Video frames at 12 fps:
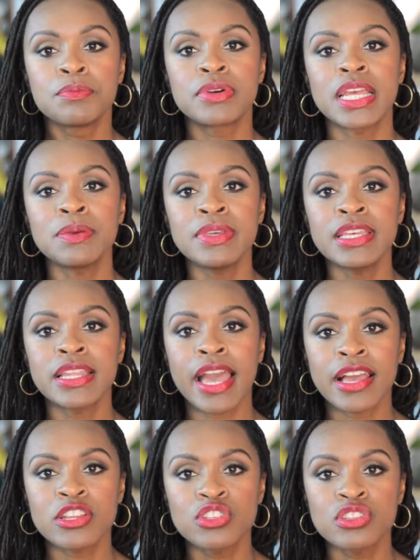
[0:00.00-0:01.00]
but I mean
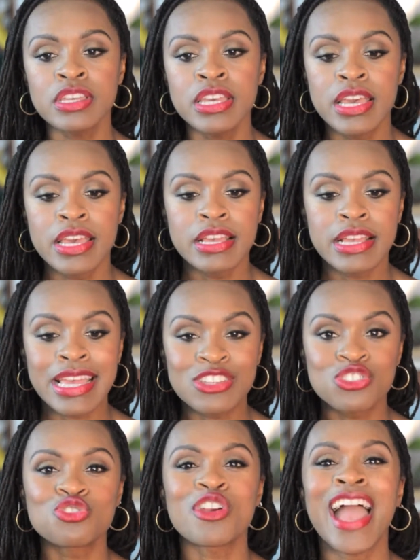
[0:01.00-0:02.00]
actually
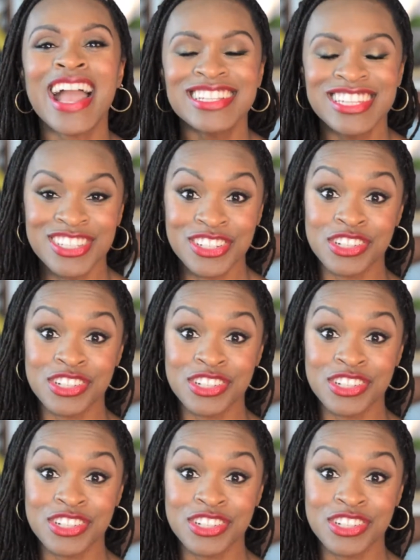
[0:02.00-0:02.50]
extracting